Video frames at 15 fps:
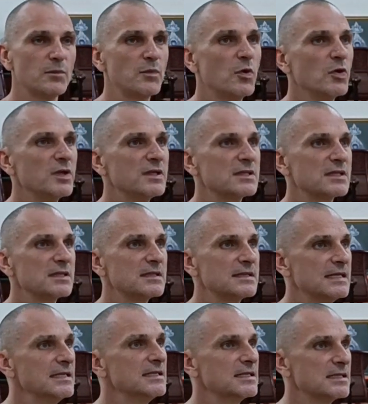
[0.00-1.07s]
put
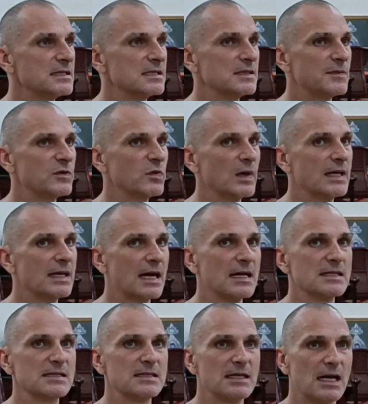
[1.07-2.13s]
distance between
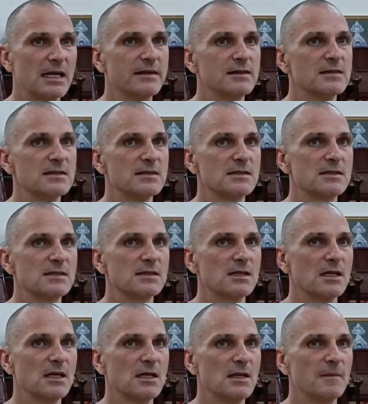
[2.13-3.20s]
us and others.
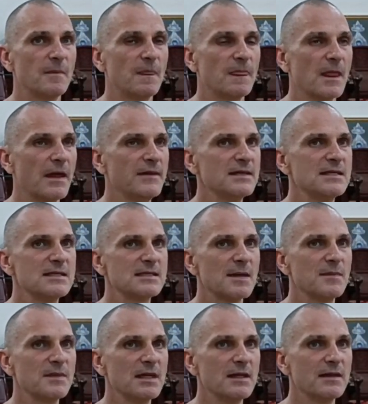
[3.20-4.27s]
And this is
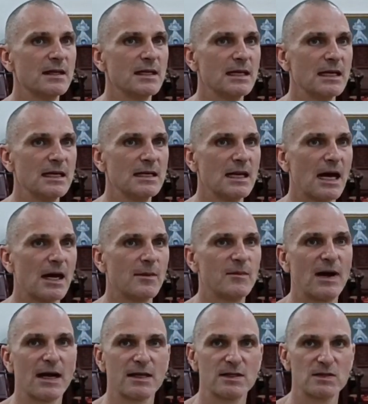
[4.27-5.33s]
something that in our
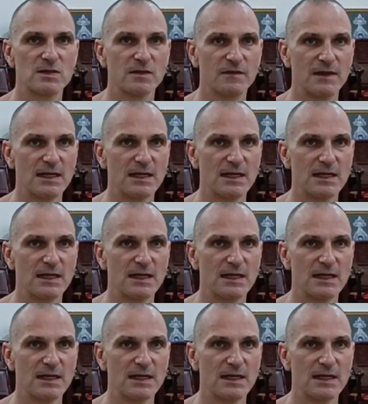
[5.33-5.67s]
practice of